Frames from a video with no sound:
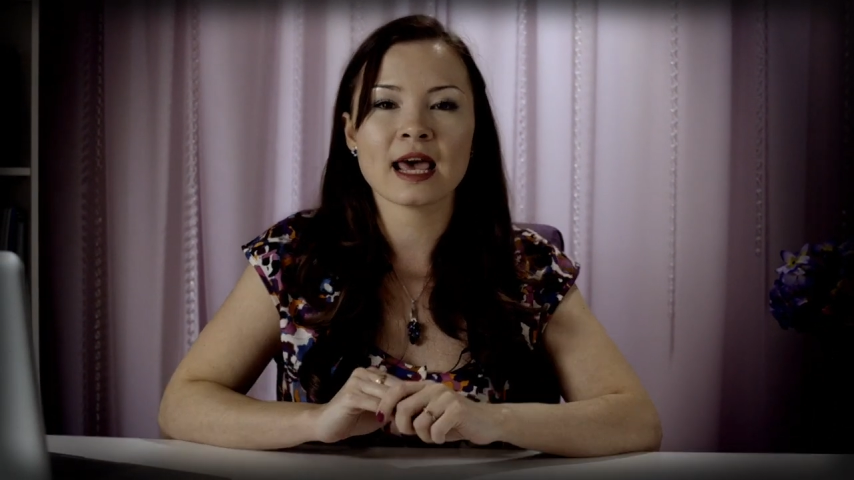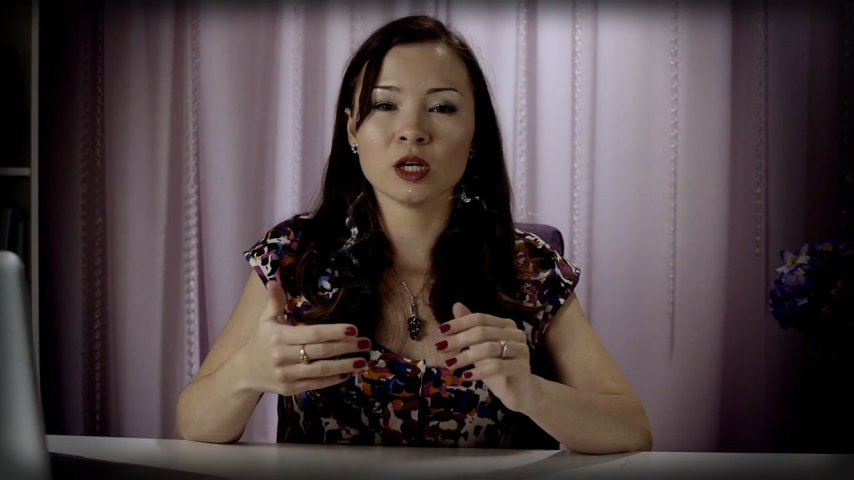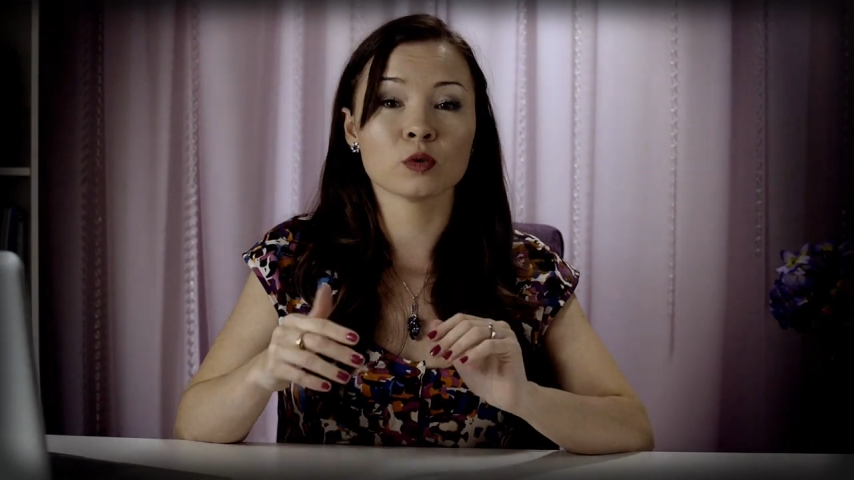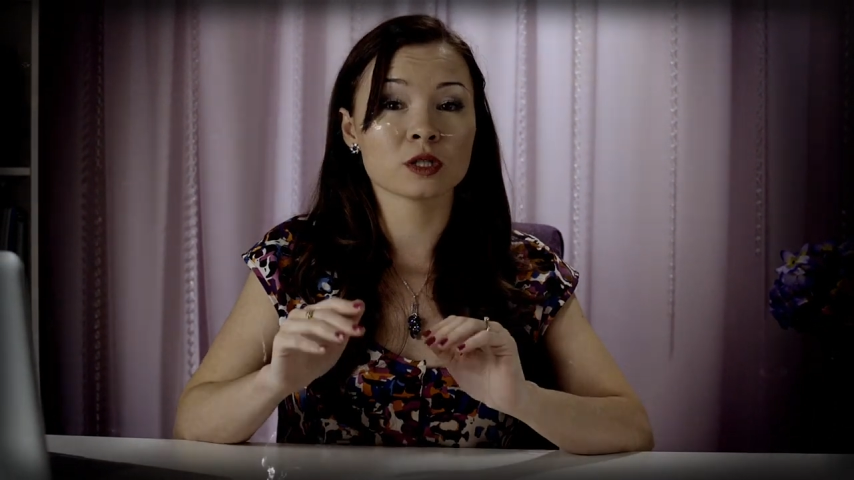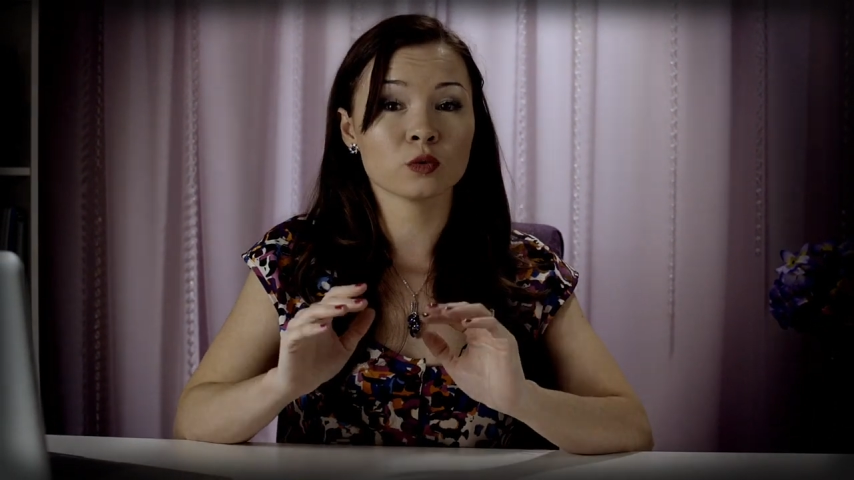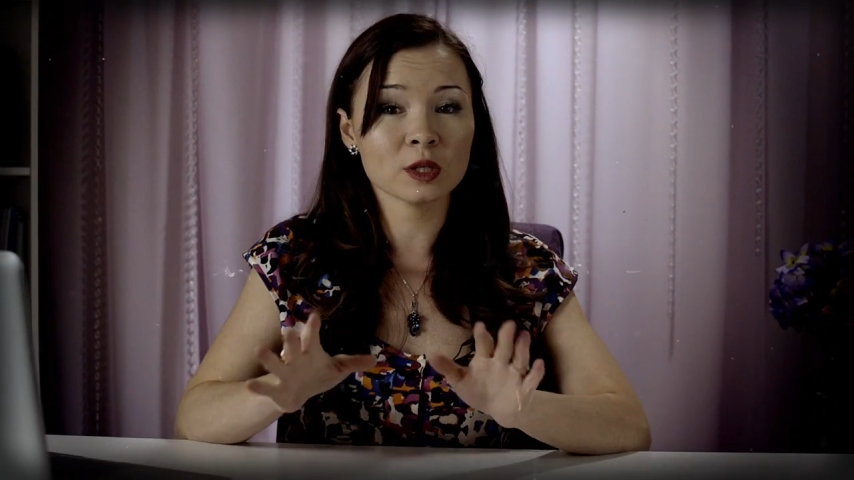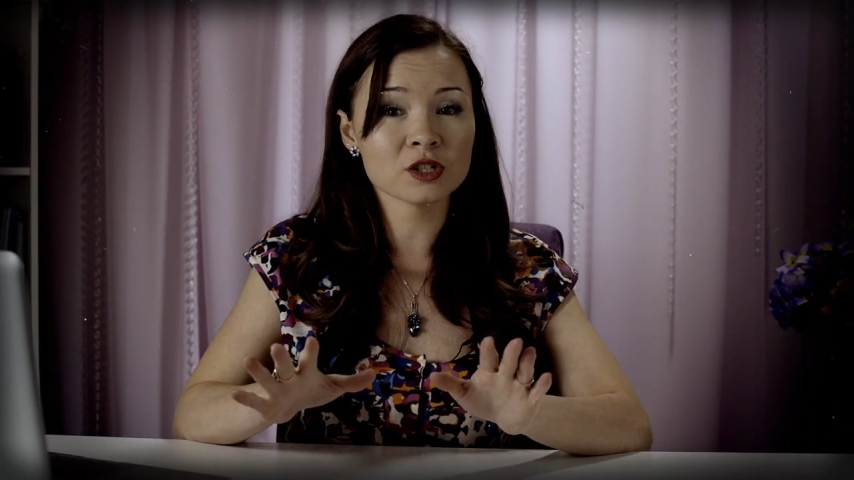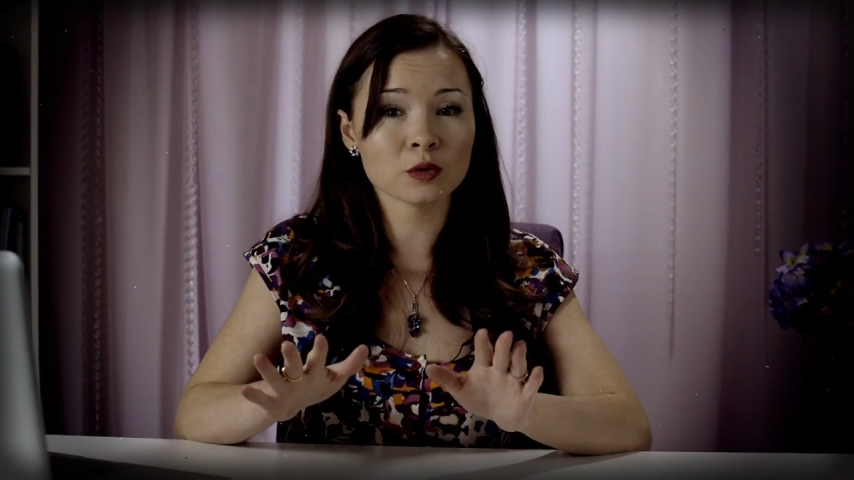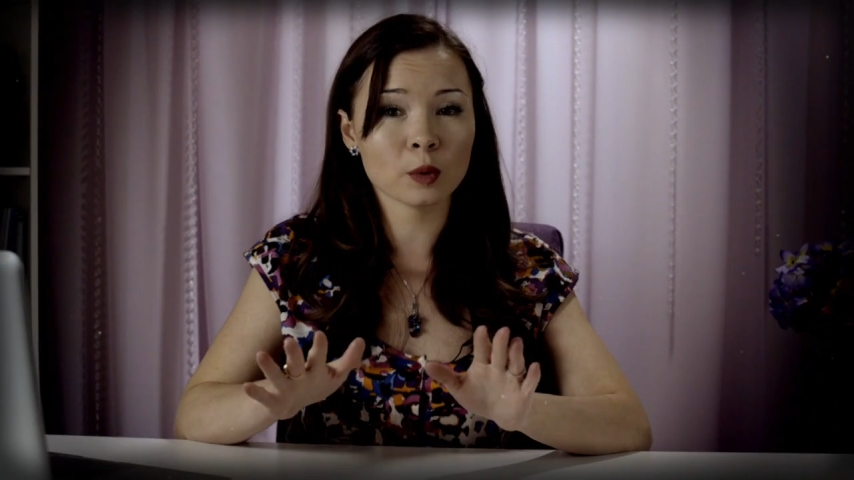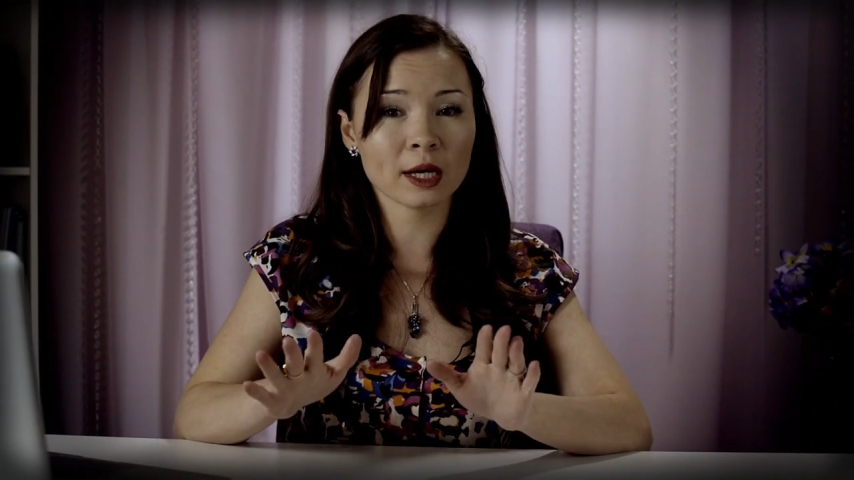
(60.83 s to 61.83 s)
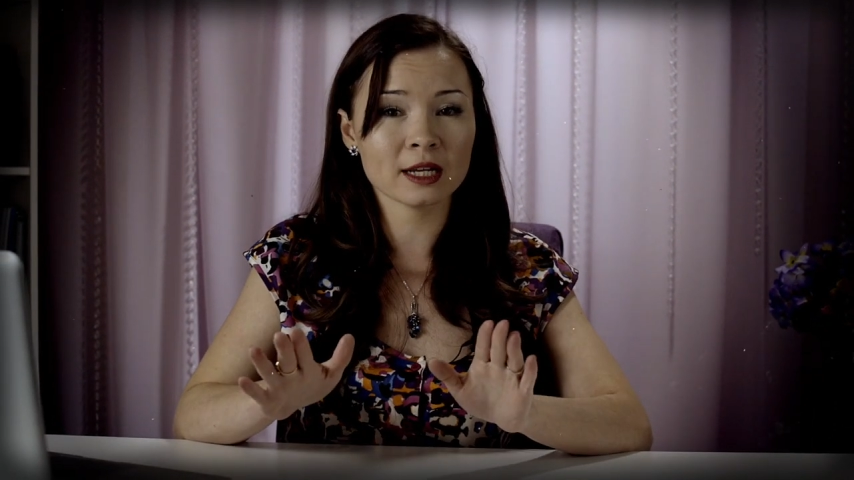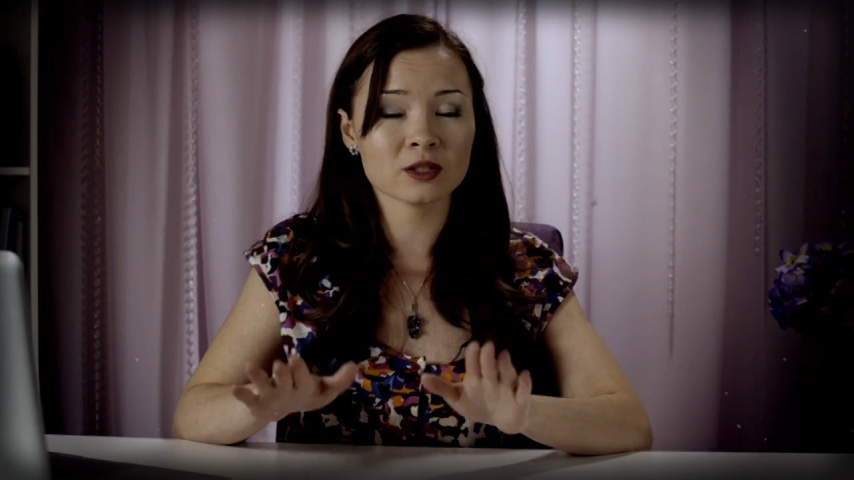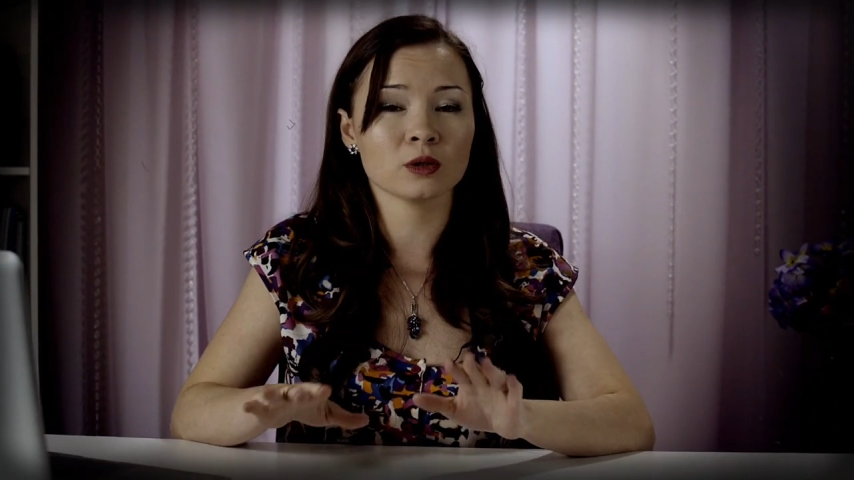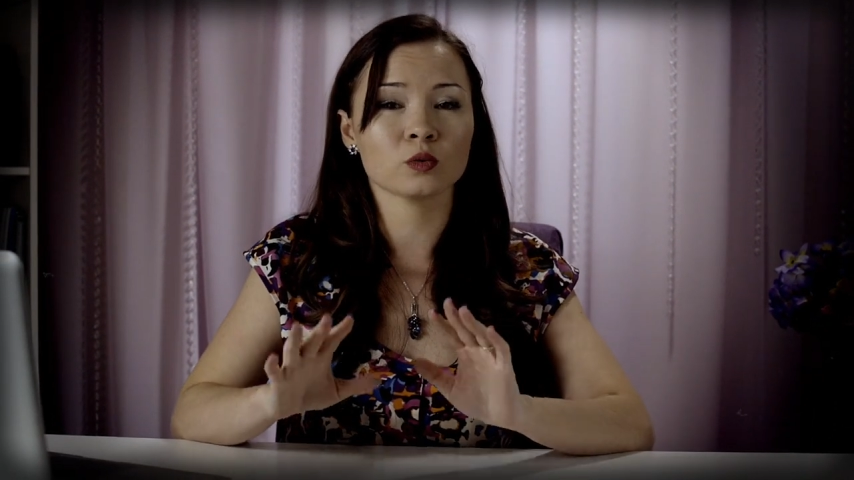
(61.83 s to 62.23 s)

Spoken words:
It was a winter wedding, so